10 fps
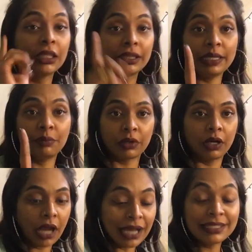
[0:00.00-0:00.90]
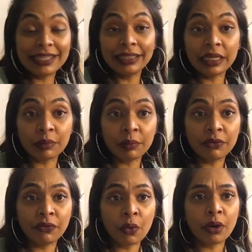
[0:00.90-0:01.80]
Libra. I did Libra
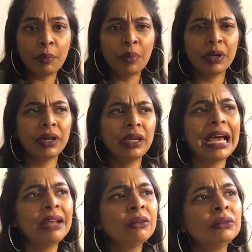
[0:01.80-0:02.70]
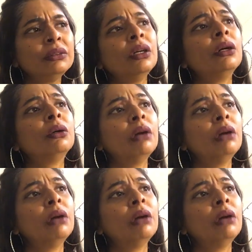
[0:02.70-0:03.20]
before, but I don't know.